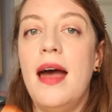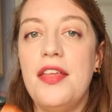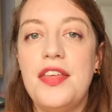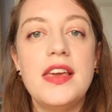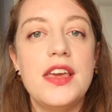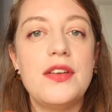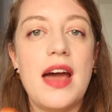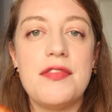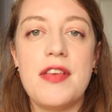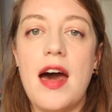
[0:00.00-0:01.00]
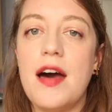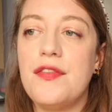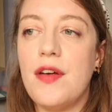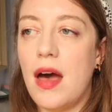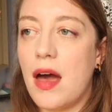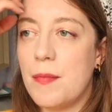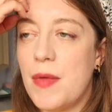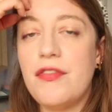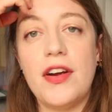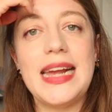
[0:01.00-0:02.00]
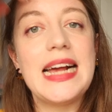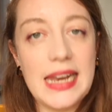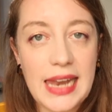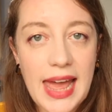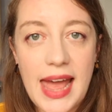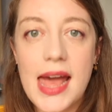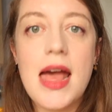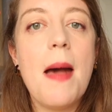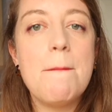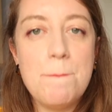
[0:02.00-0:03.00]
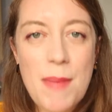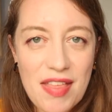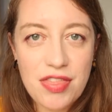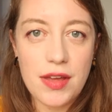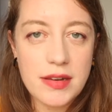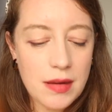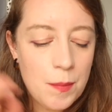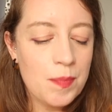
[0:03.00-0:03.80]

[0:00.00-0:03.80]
I think you'd have to have a very clear method